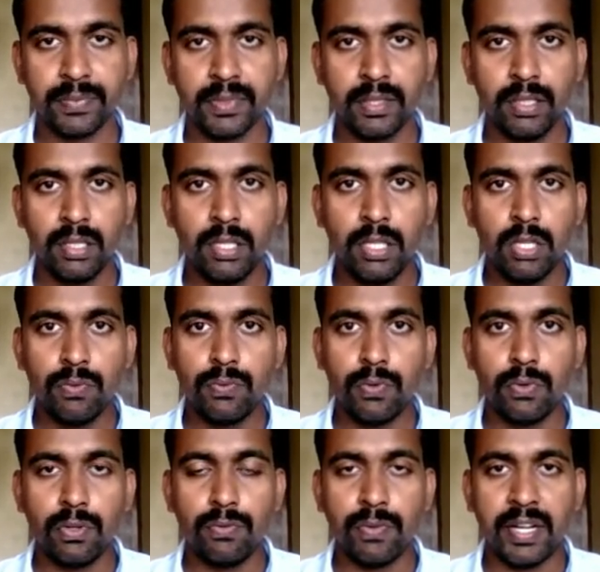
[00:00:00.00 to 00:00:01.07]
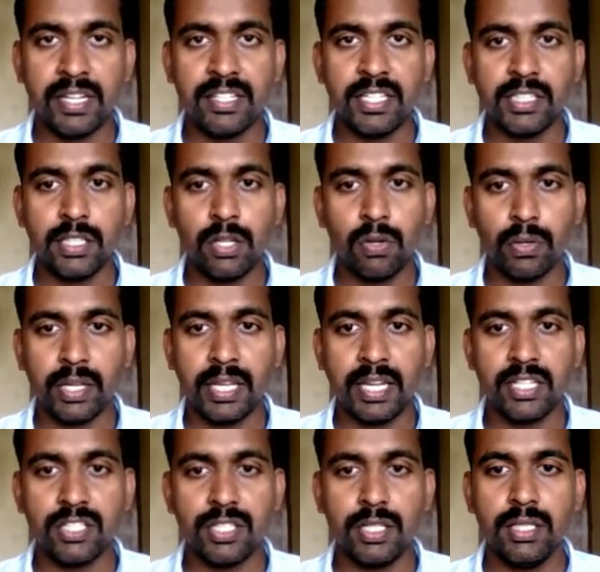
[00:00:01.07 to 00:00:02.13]
For finding the
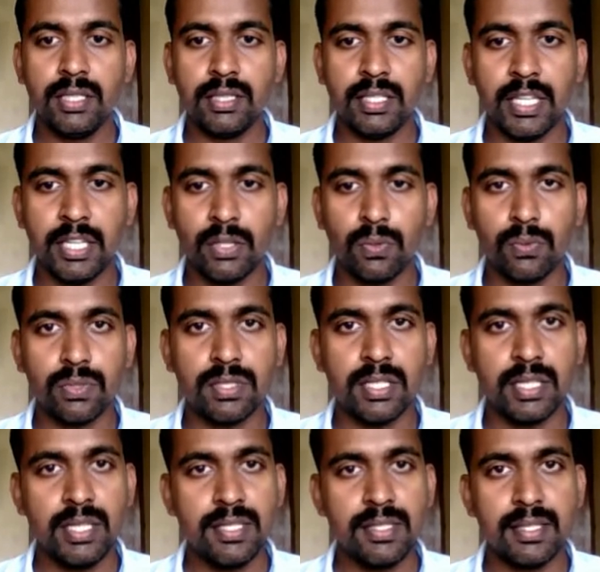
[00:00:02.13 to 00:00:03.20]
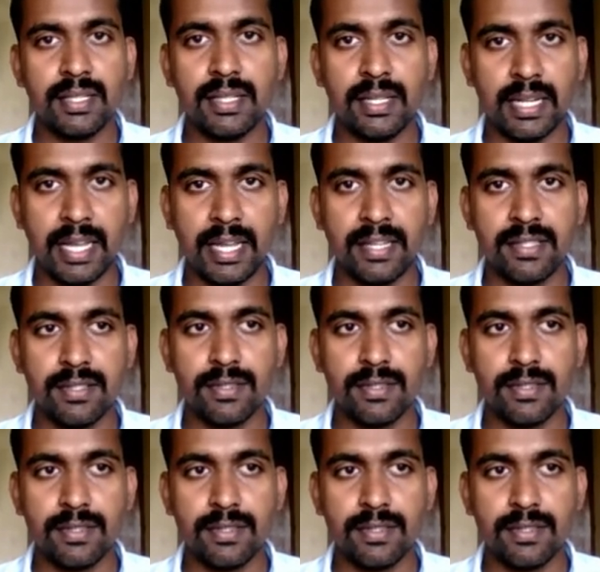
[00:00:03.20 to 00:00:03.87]
location, they use these lines.